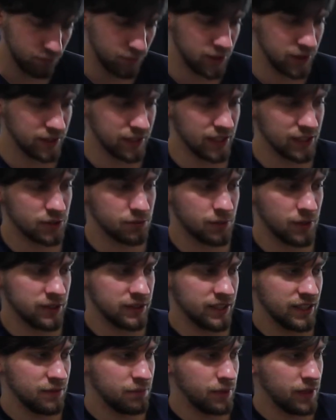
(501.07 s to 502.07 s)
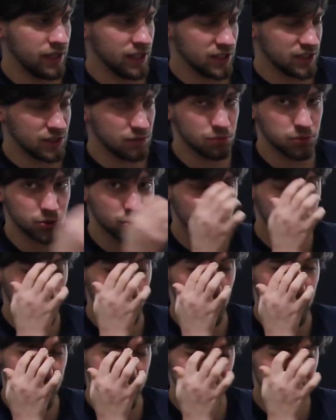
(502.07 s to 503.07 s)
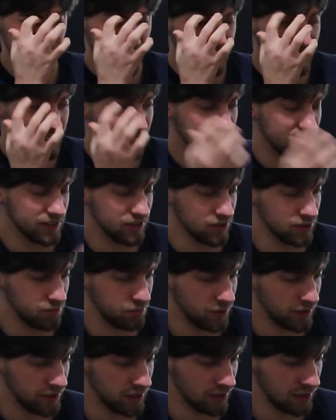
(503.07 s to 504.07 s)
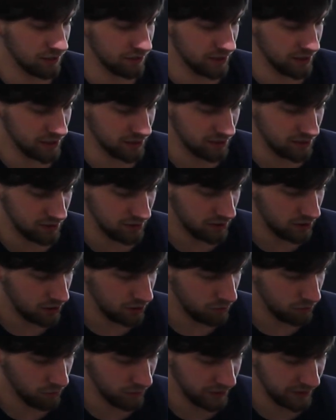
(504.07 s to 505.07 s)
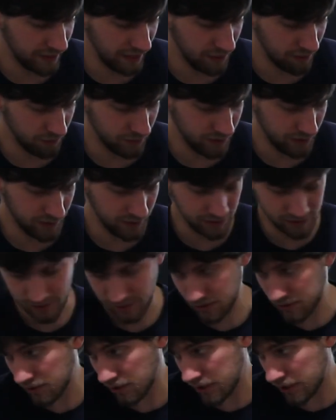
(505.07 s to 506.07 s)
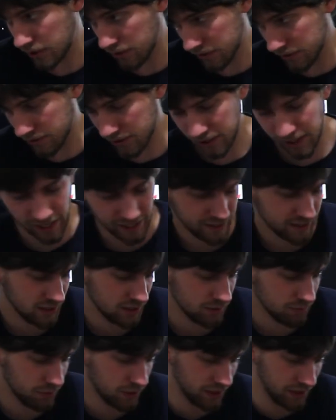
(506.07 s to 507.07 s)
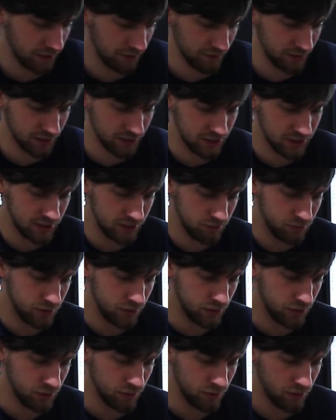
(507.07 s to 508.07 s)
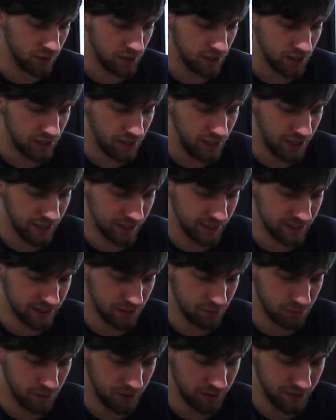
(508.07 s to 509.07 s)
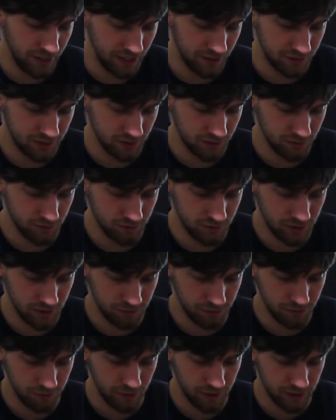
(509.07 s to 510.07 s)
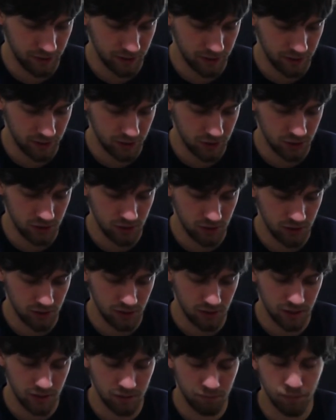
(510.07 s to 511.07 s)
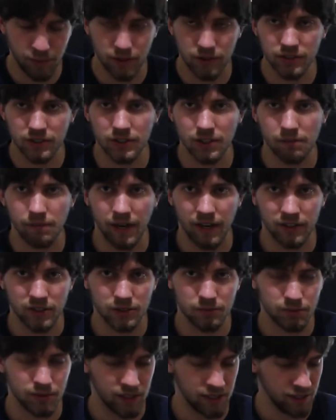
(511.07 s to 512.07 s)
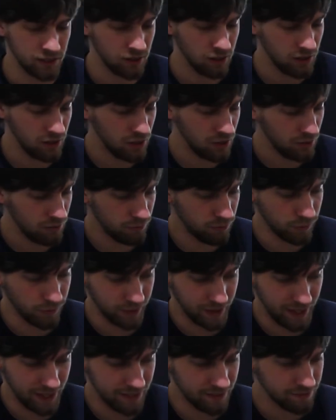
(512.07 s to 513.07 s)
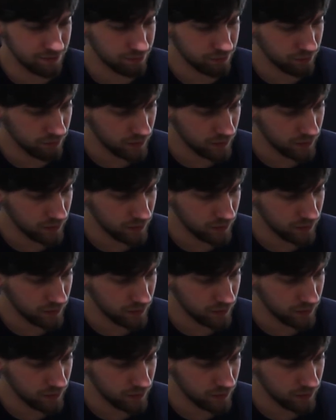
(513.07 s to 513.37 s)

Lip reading: PCI Express 8 pin is the blue right here on the side, so it's pretty obvious what that one is, so you don't accidentally plug it in with the CPU. I guess they probably have some different regulation built into the power supply for that.